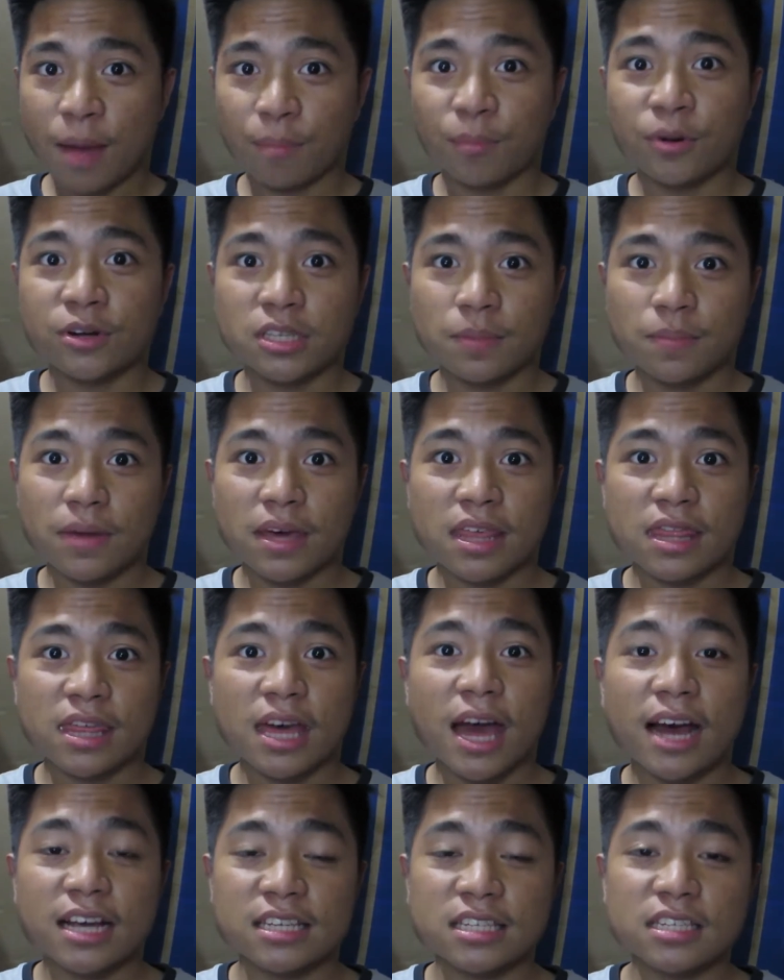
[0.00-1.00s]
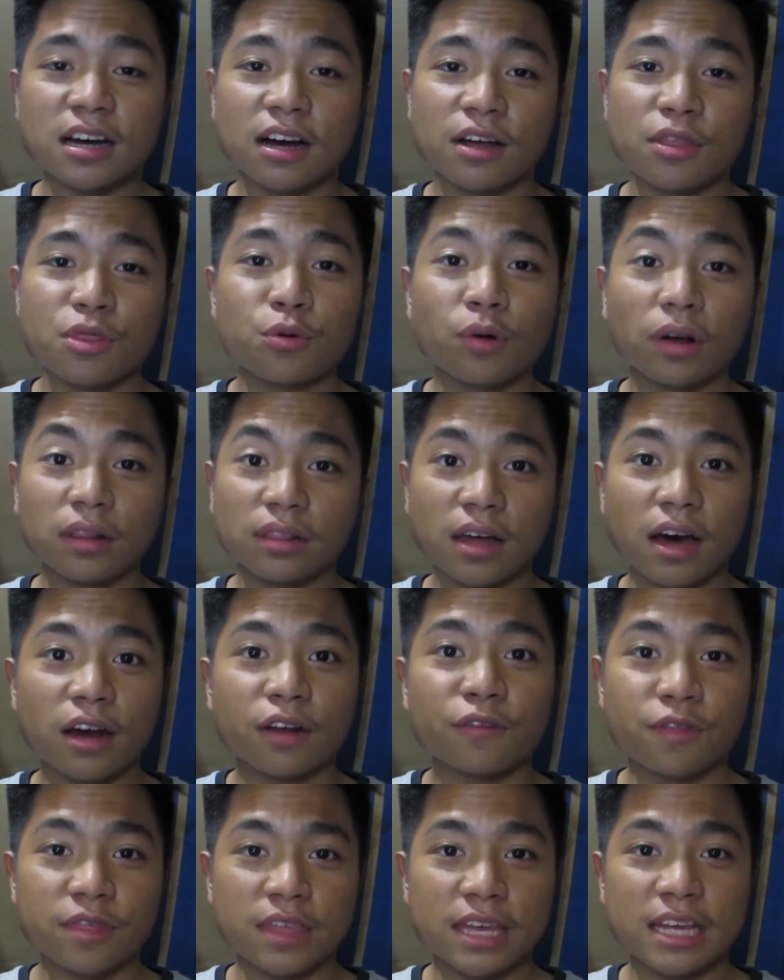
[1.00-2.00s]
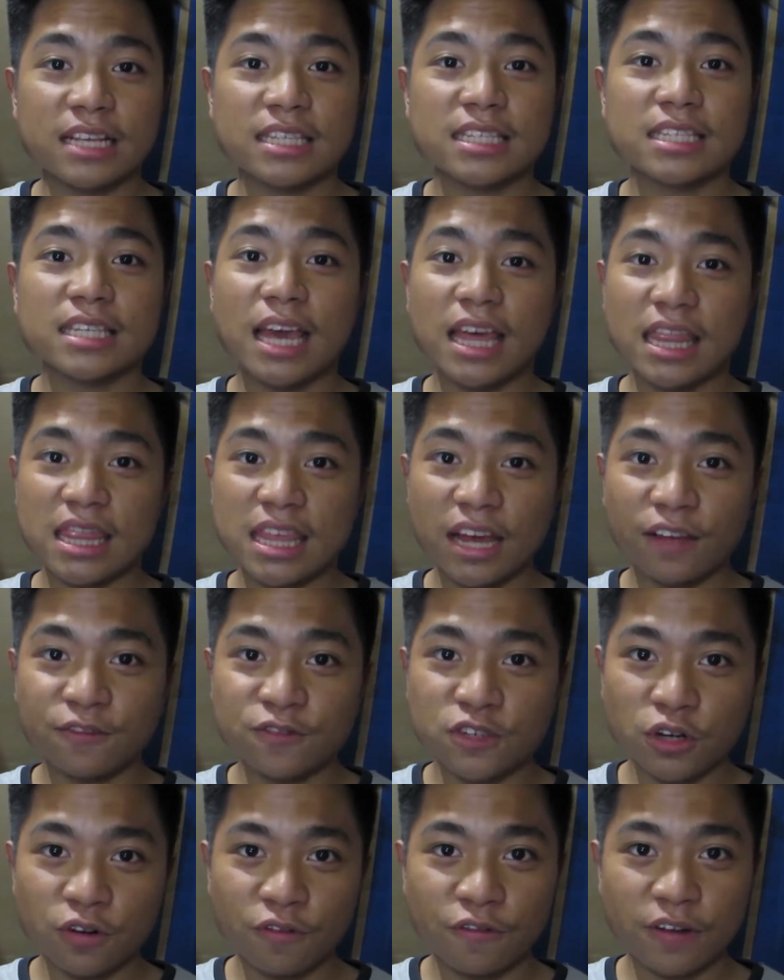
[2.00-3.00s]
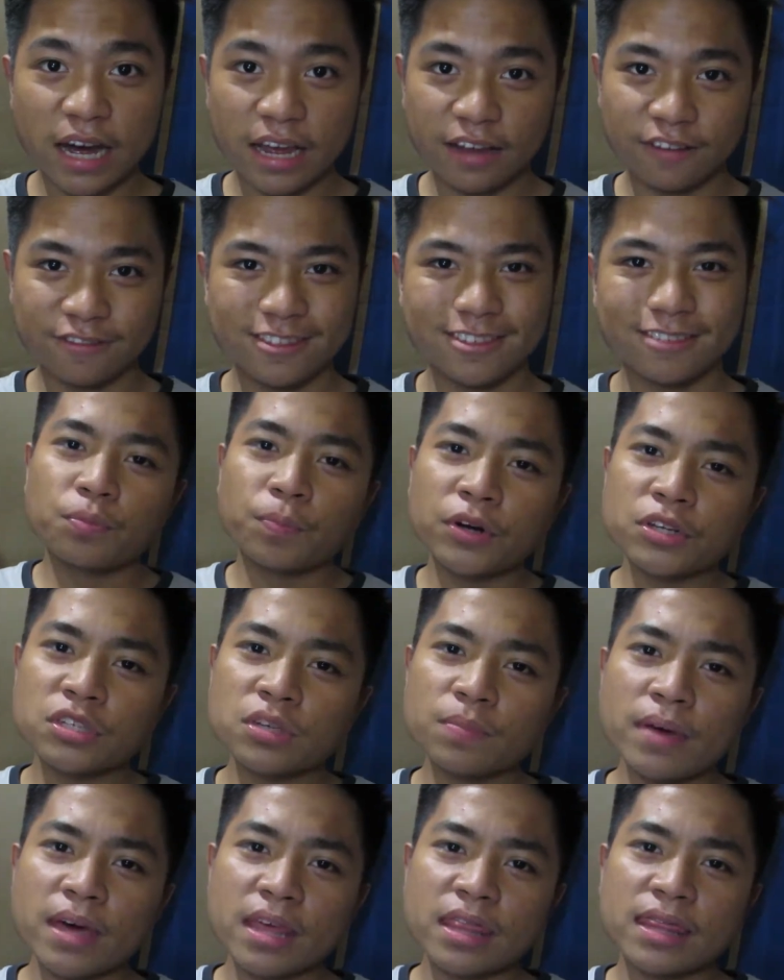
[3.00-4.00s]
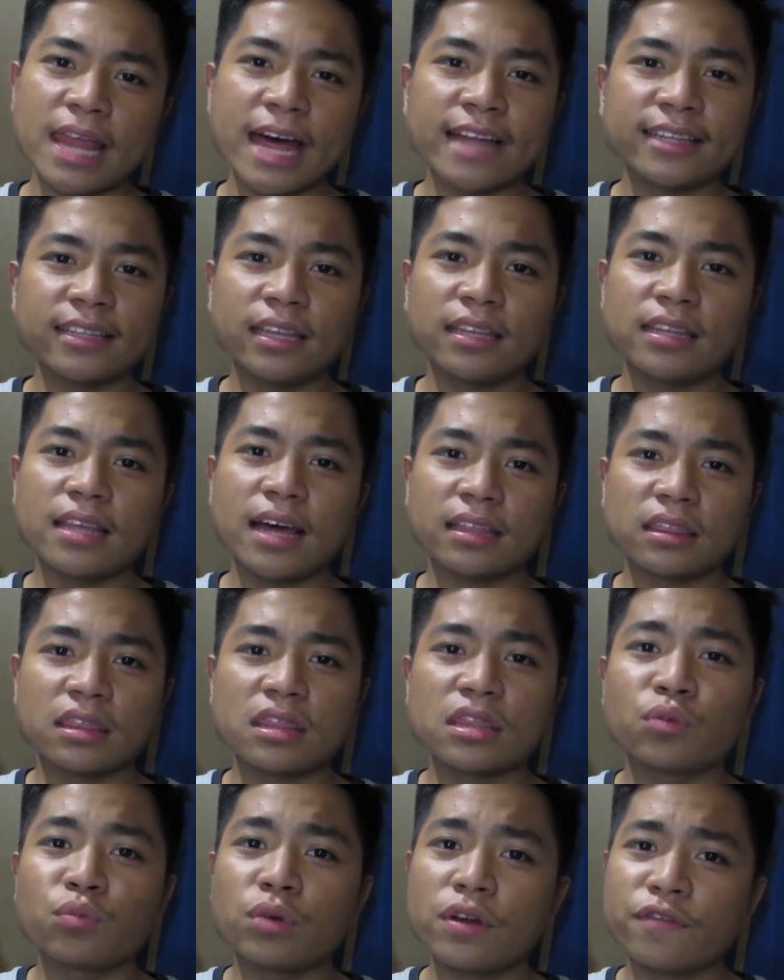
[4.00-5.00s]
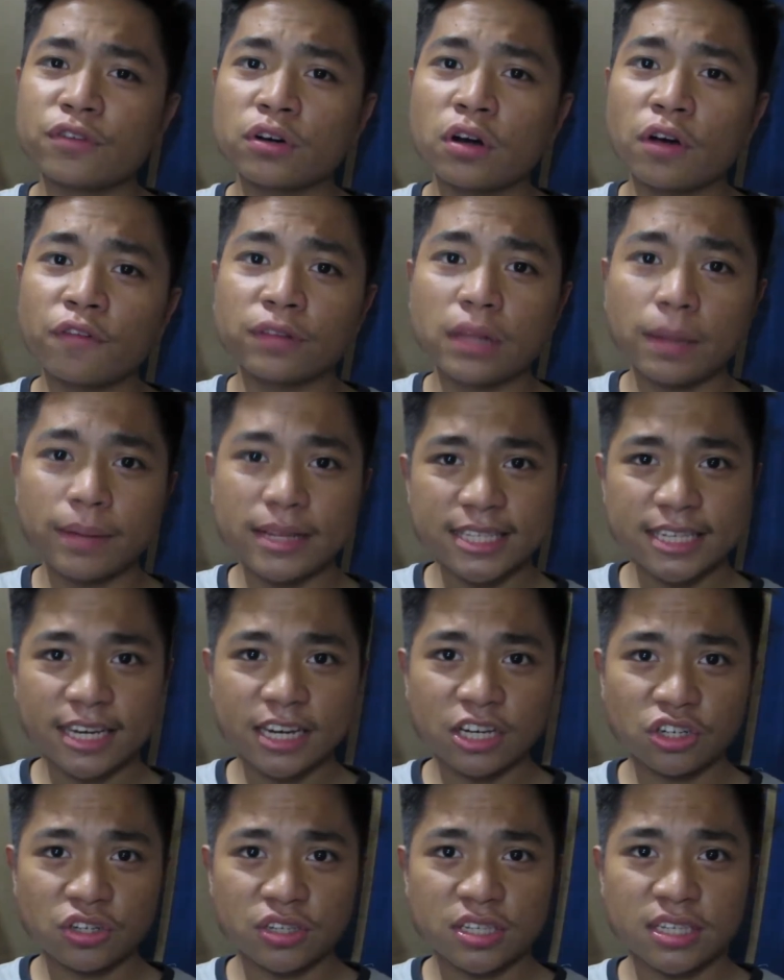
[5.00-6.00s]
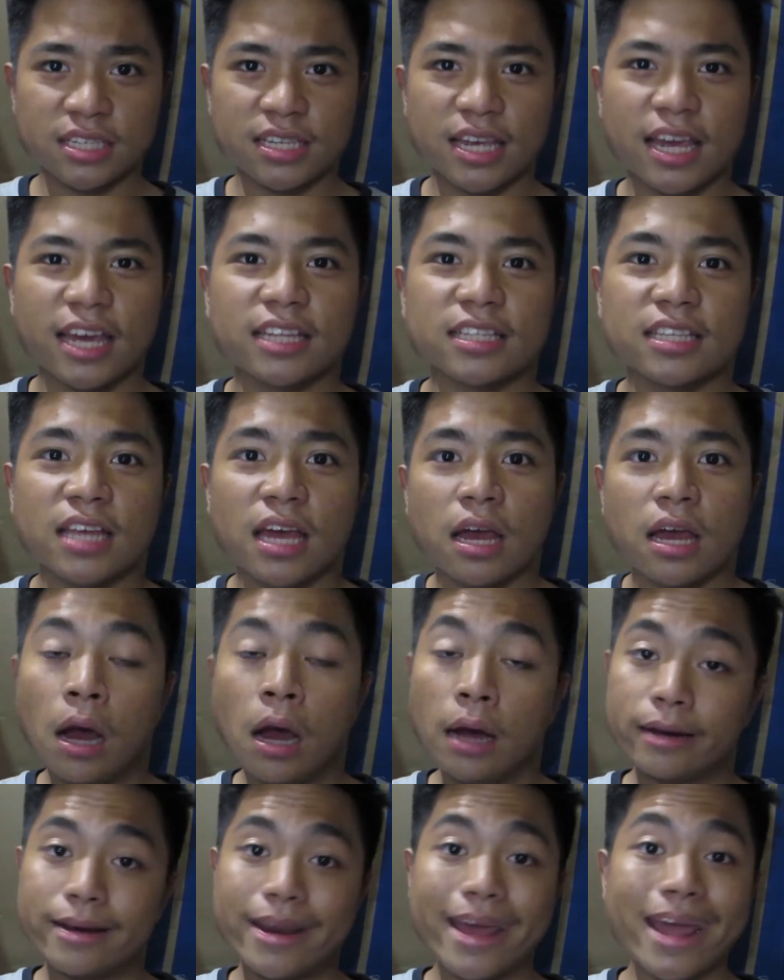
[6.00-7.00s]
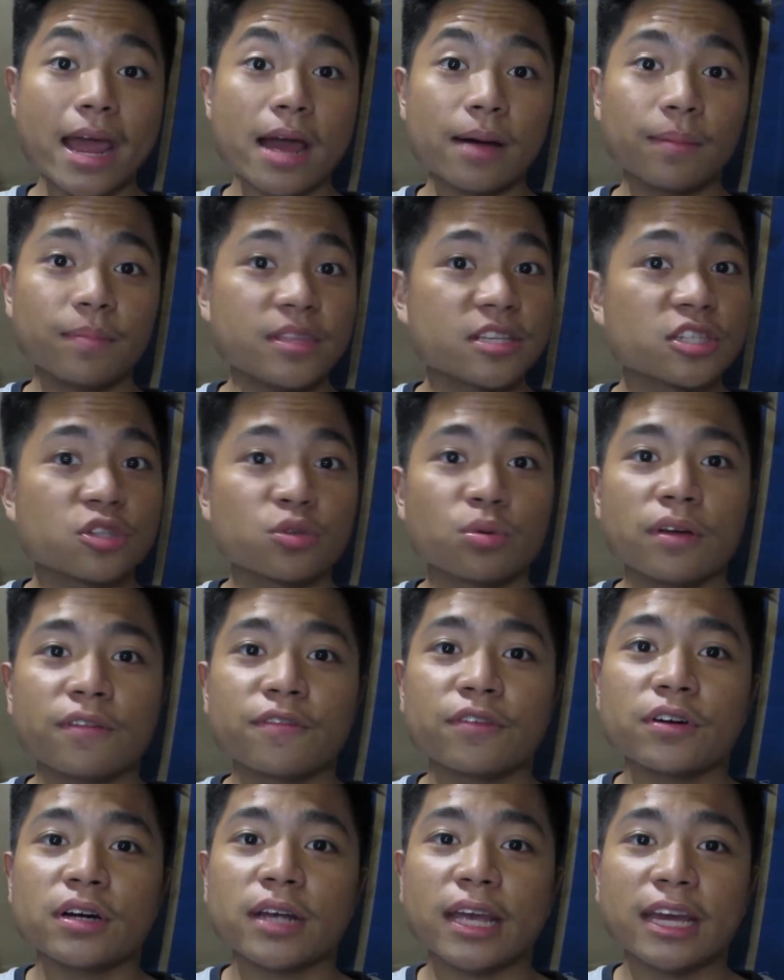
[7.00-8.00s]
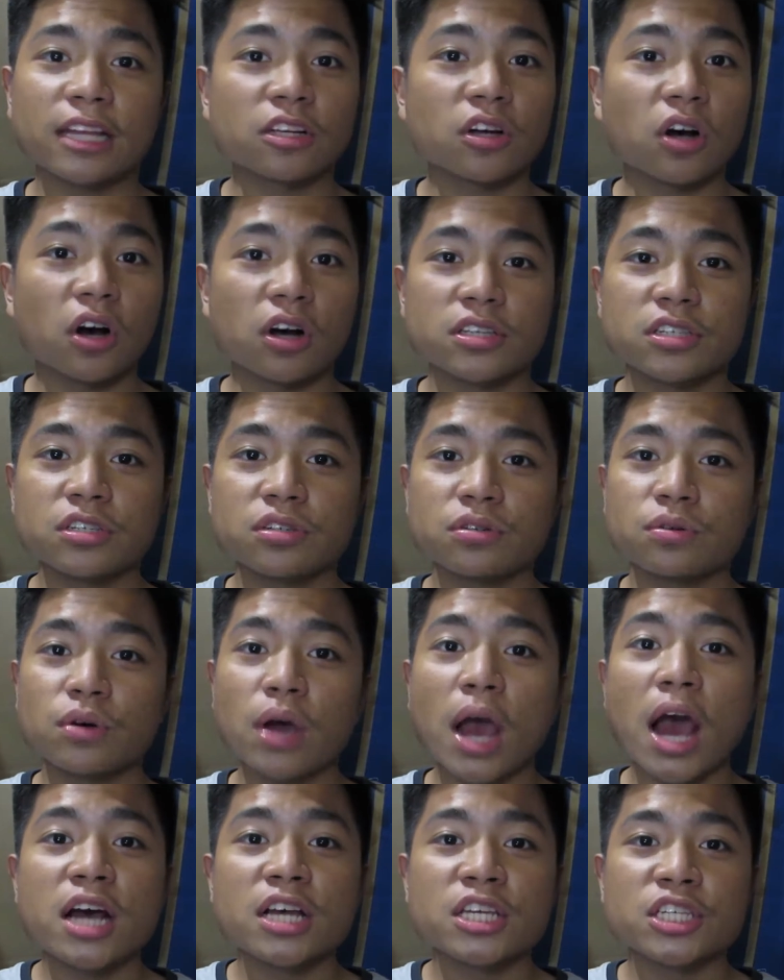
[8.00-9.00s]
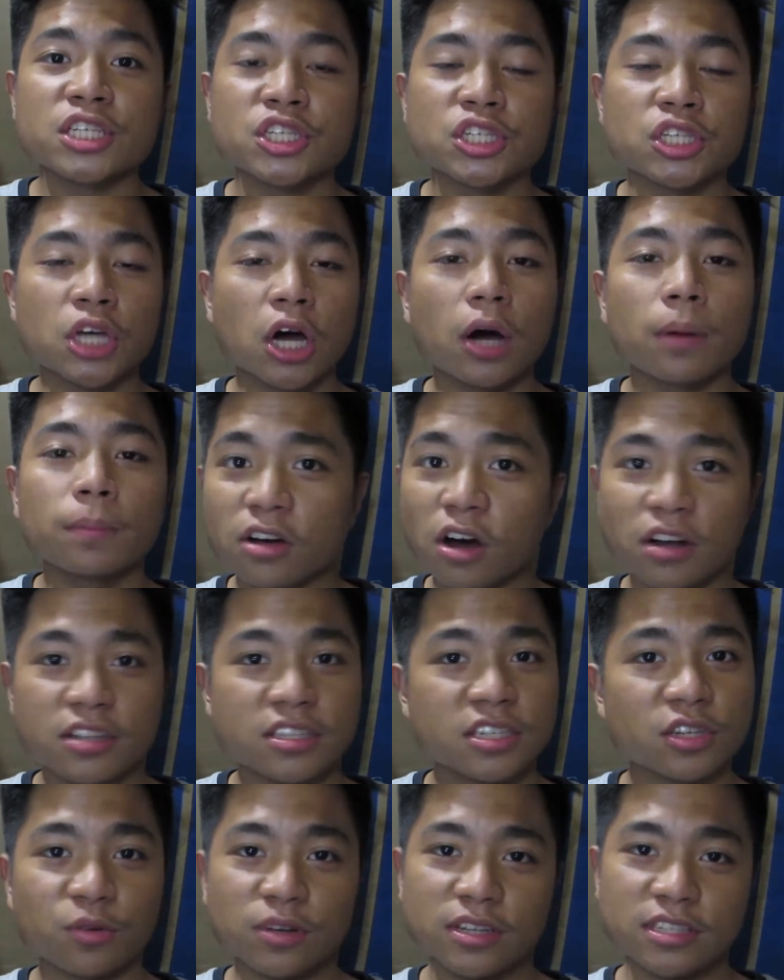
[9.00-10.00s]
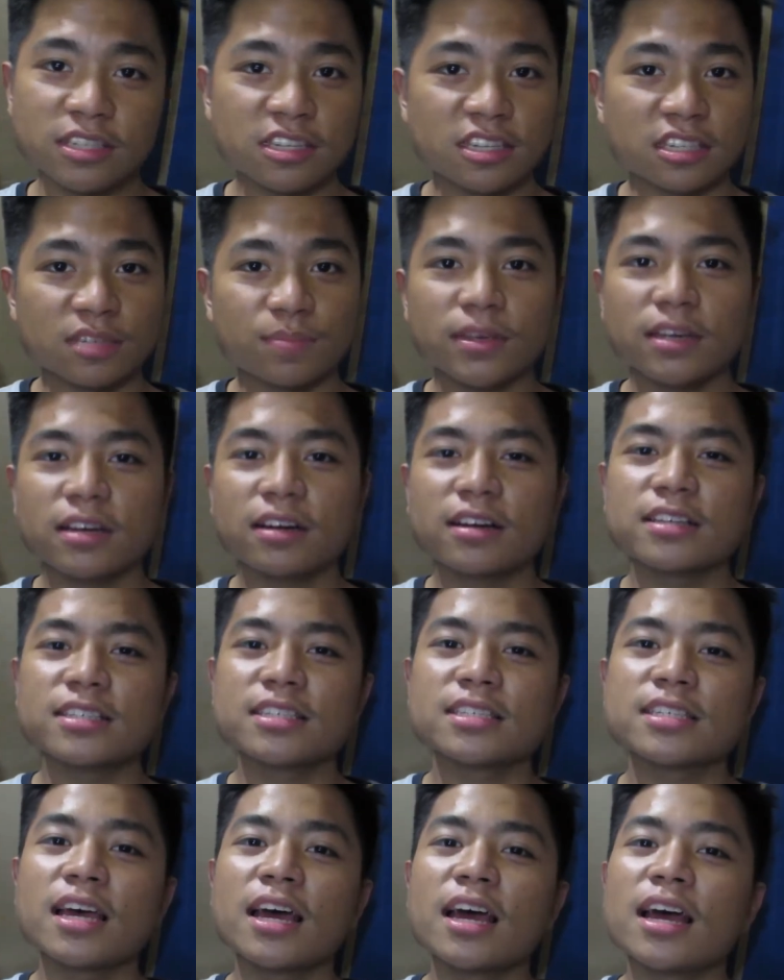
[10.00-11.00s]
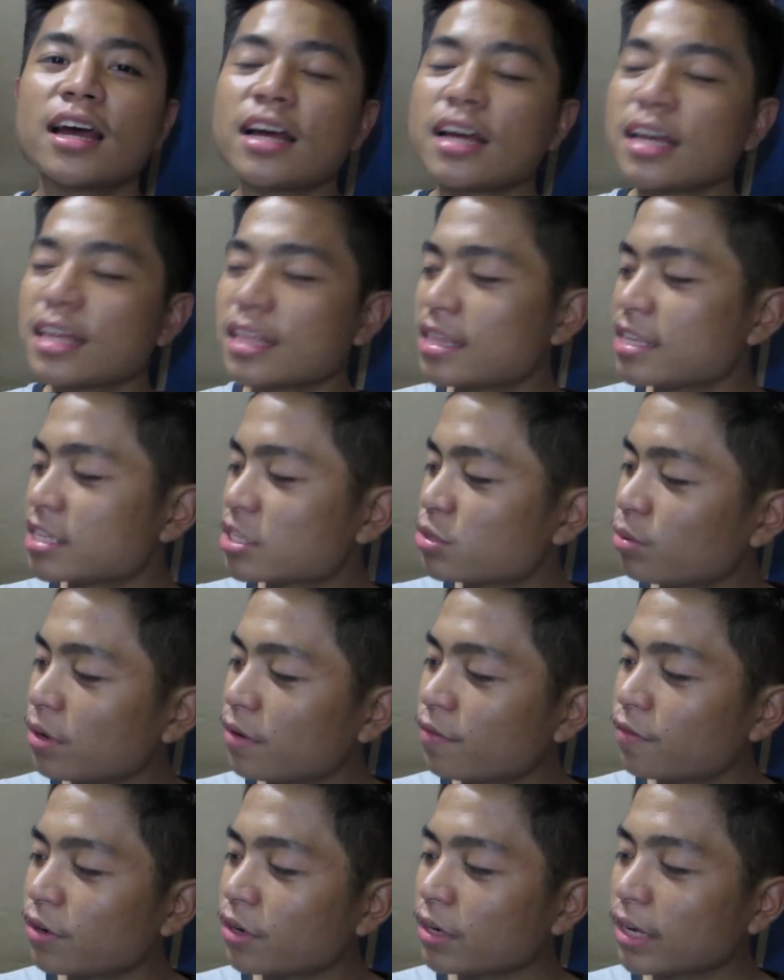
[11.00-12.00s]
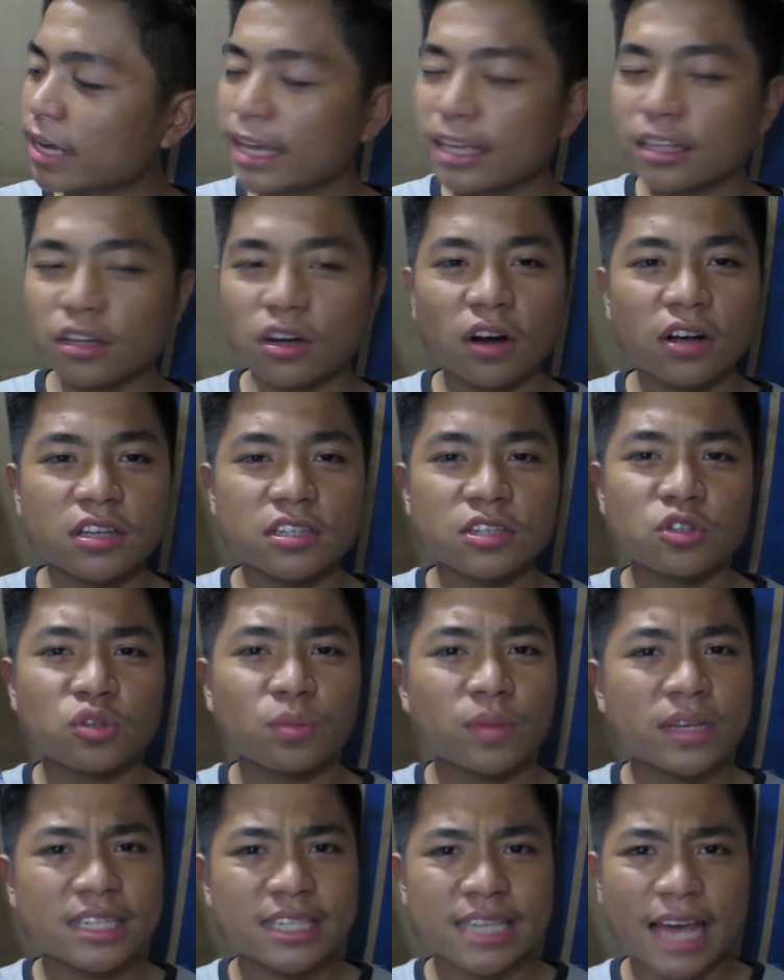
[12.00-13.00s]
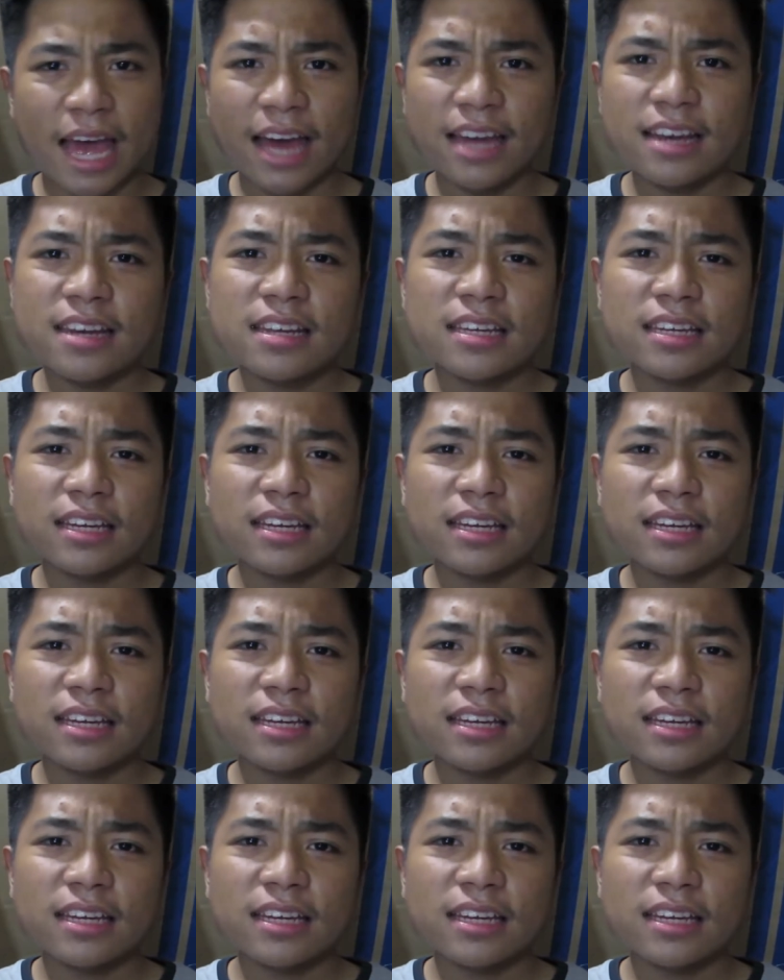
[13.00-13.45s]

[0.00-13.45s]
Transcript: Percebeth has gone through a lot of things and they have survived. Percebeth landed at the River of Lamentations, and damn, this river can cause you some consequences because this river can cause you to be sad.